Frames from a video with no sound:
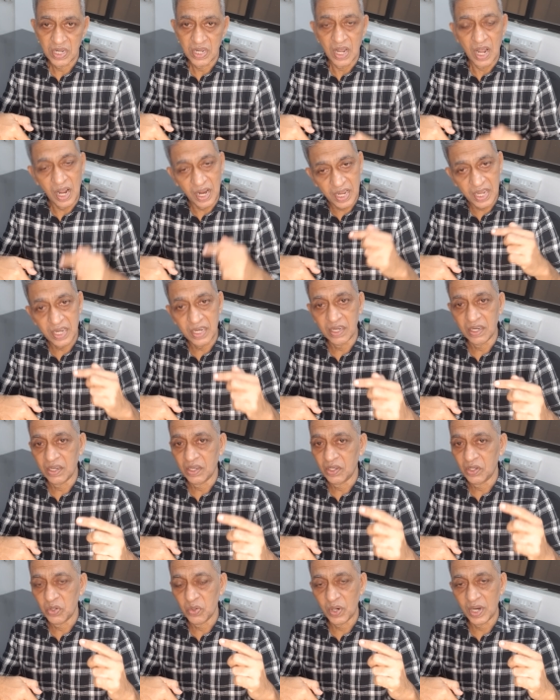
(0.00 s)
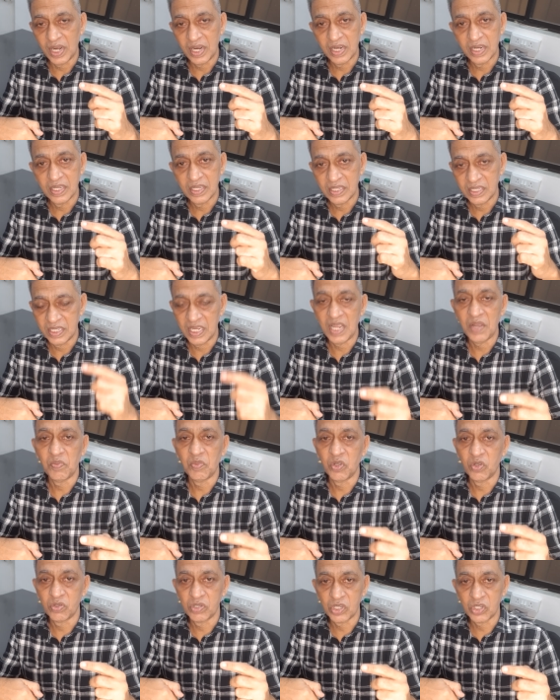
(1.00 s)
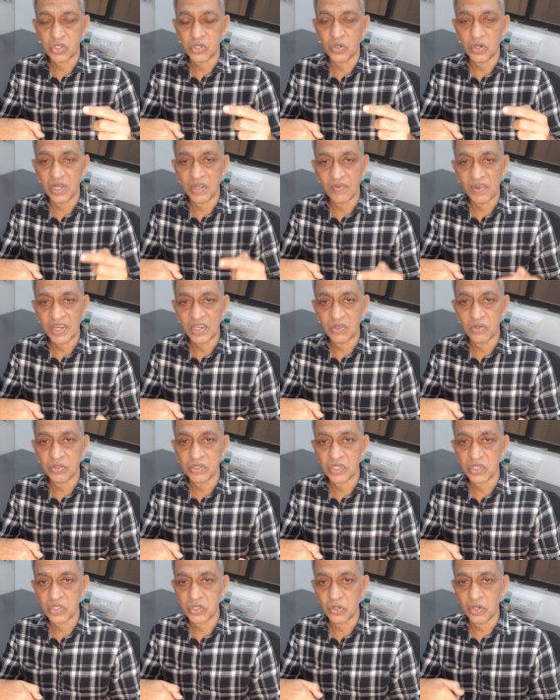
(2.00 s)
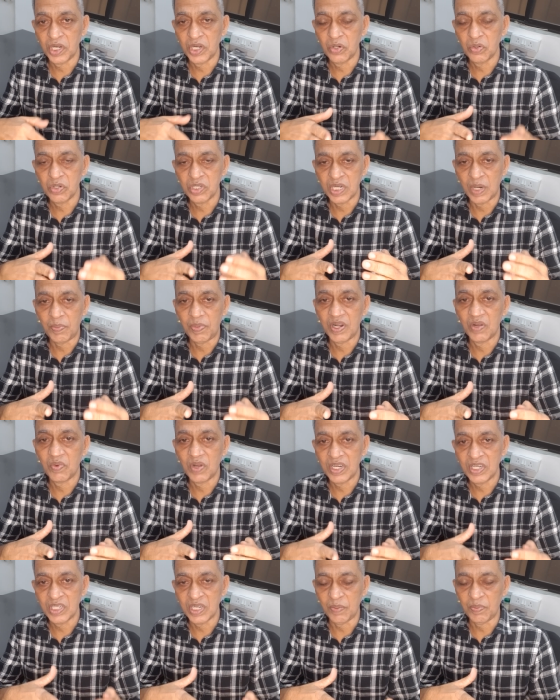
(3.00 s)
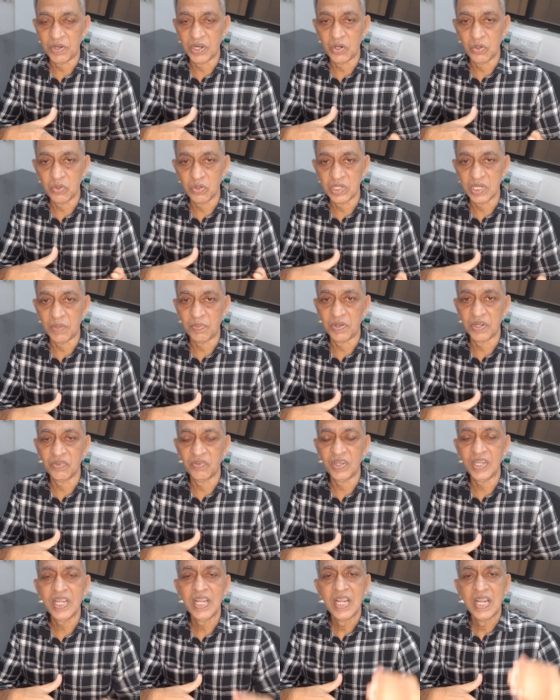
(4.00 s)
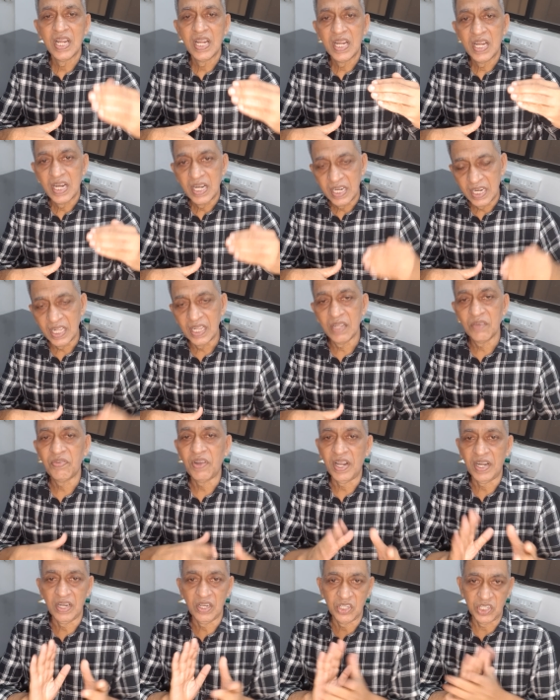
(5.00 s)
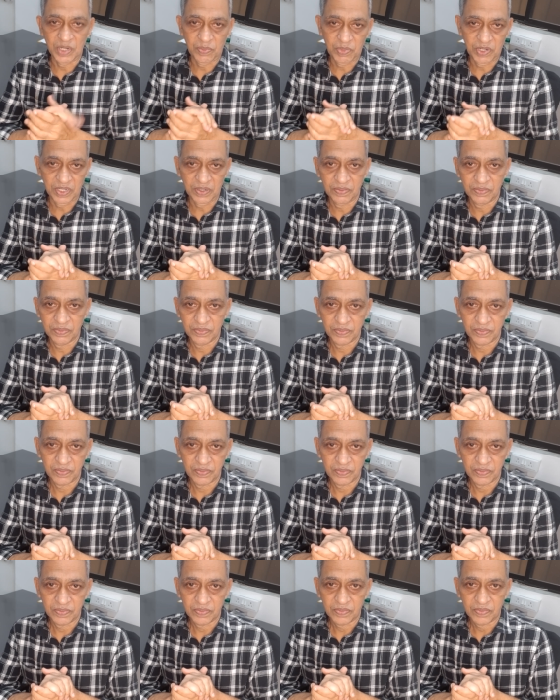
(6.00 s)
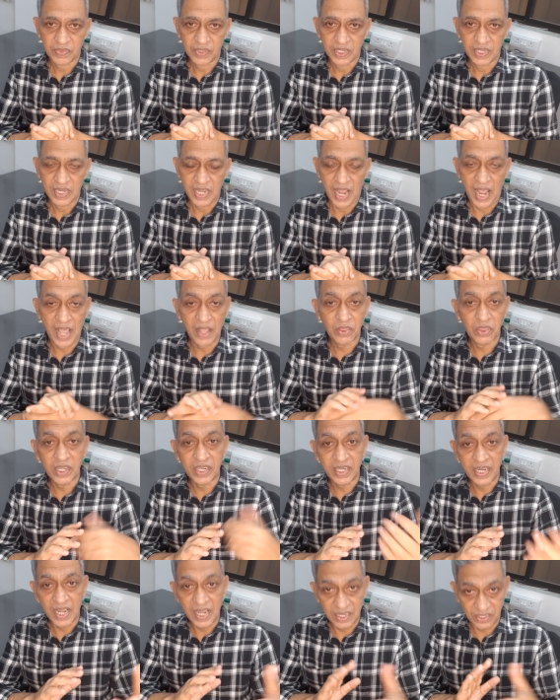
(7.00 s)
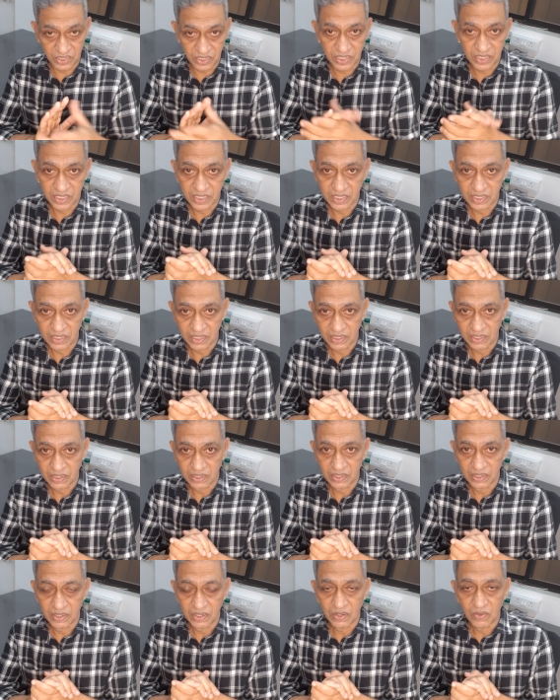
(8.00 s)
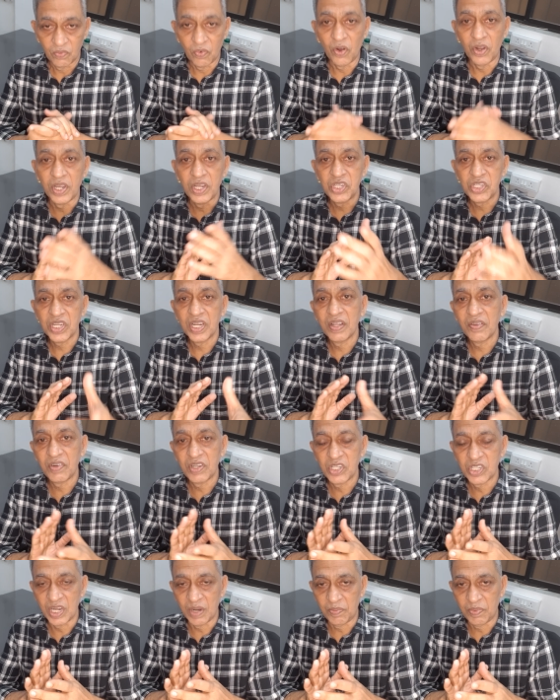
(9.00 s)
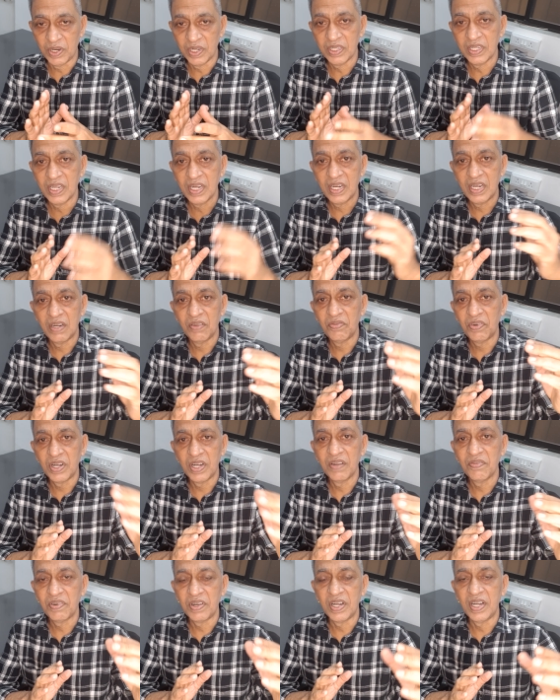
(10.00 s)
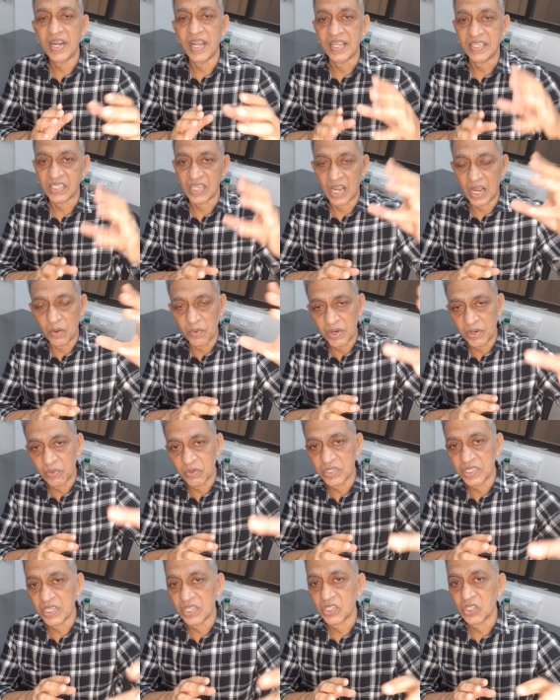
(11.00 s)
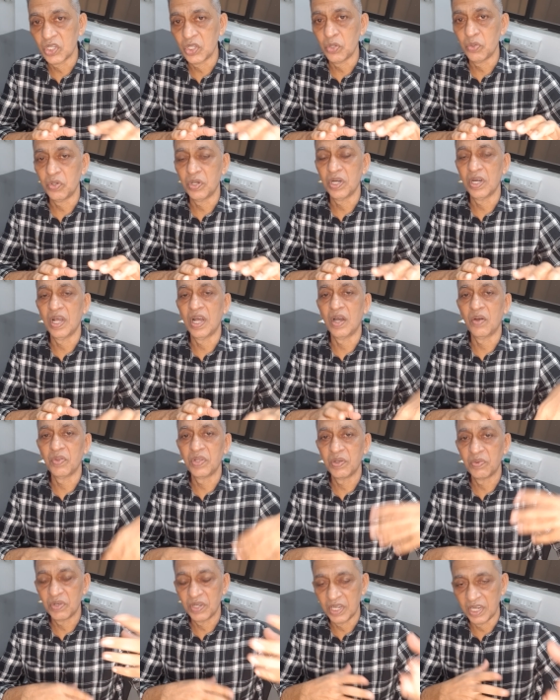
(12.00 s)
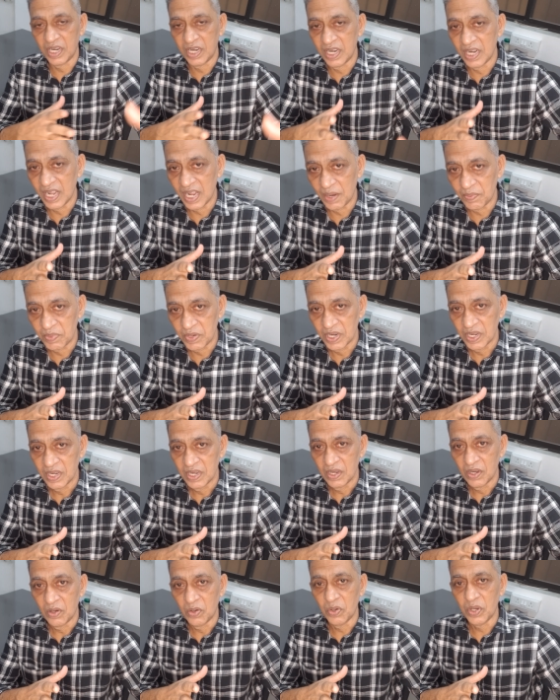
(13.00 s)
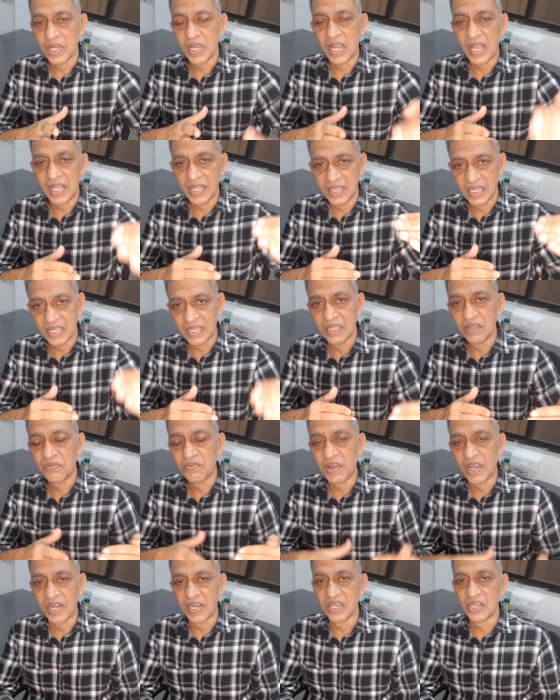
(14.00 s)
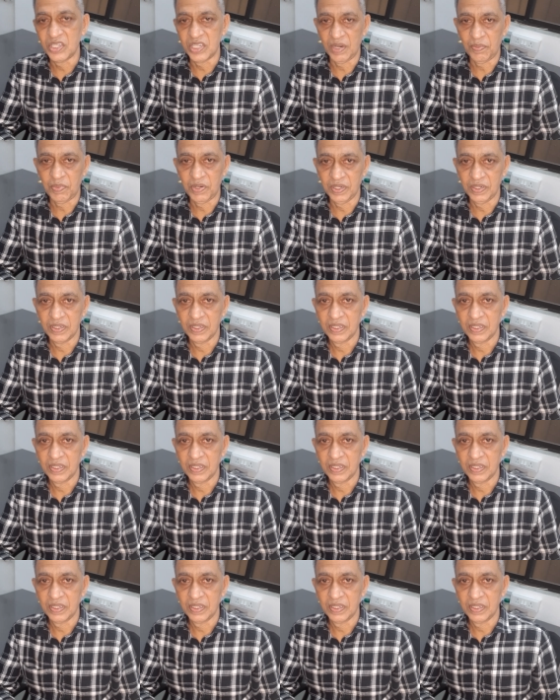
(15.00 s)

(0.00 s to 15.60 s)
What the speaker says: again you had same user story 1, user story 2, chapter 1, chapter 2, chapter 3, till the final chapter. And the tasks for each and every chapter, they had different tasks, how it was executed, how they were kidnapped, okay, and then the final chapter.